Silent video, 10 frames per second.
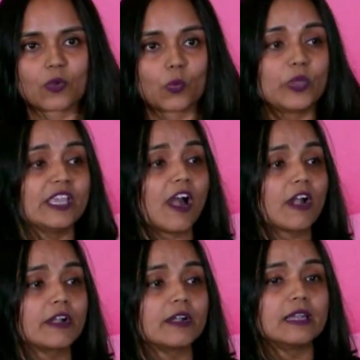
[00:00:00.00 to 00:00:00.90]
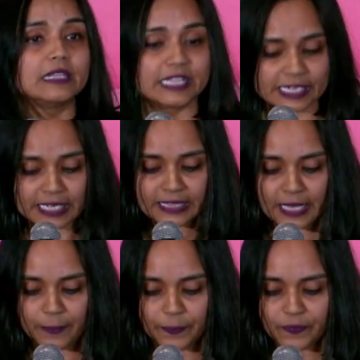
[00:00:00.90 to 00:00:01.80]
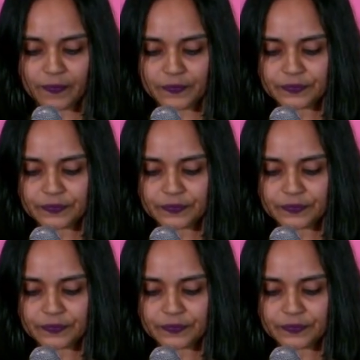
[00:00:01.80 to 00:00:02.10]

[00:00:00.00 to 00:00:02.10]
we are leading them.